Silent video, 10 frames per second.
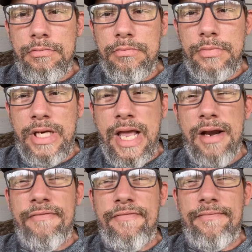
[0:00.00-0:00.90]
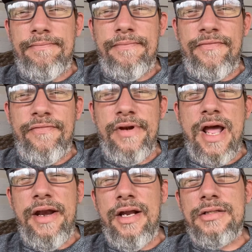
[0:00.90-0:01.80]
kind of
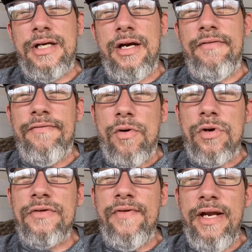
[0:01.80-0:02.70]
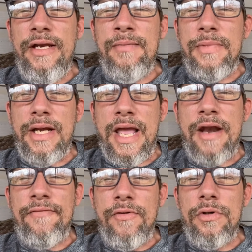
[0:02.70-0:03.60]
not necessarily force feeding him, but kind
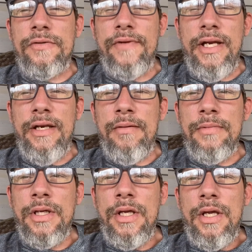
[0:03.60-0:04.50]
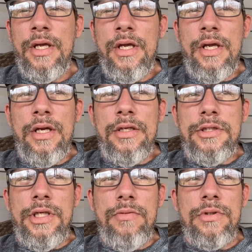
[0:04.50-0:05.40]
of force feeding him.
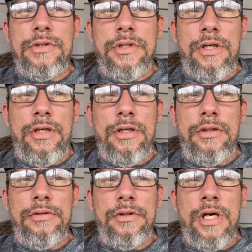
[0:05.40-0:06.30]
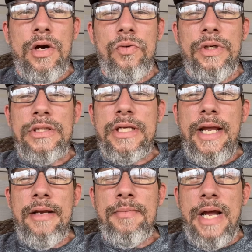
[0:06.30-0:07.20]
She was holding his
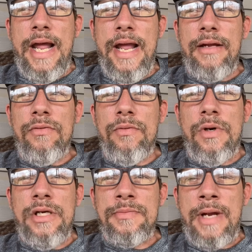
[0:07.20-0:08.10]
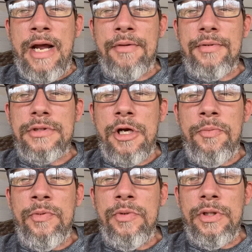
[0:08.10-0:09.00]
head back where his mouth was
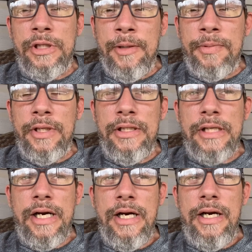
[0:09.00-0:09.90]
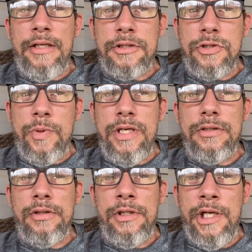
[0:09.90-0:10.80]
open with the nipple in there and
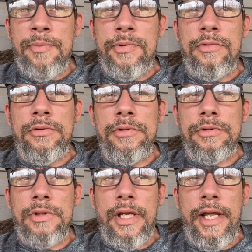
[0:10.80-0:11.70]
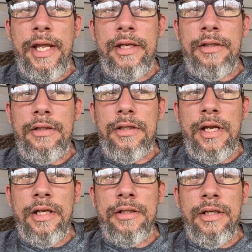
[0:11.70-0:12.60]
squeezing the nipple and
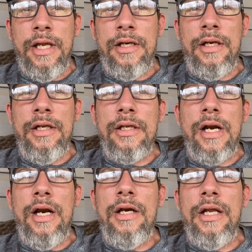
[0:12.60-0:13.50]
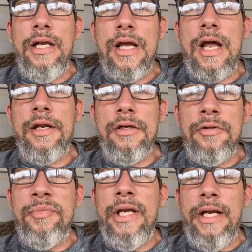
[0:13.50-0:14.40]
getting it in there, and he got a
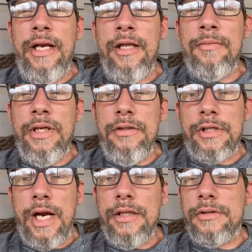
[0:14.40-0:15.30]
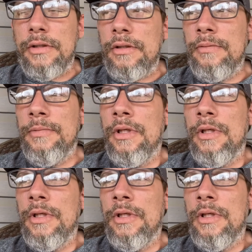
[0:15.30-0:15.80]
good bit in him. He drank some.